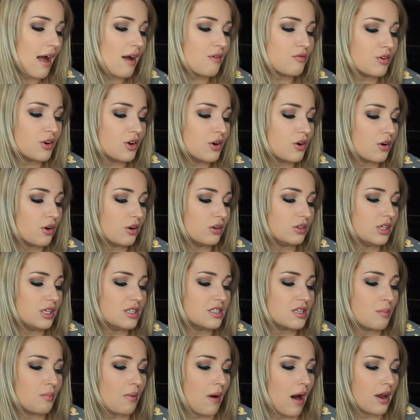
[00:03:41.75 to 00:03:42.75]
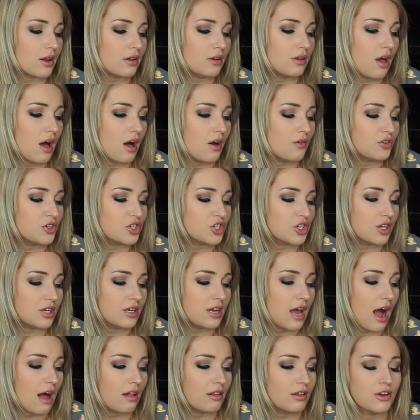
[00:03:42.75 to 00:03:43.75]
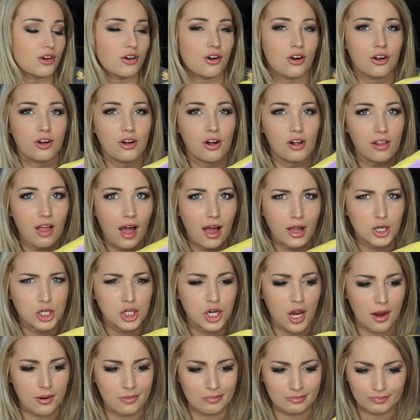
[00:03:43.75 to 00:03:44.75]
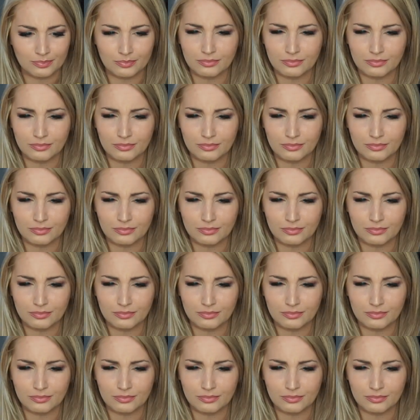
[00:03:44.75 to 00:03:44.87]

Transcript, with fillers: Every girl needs a bottle of Chanel in her collection.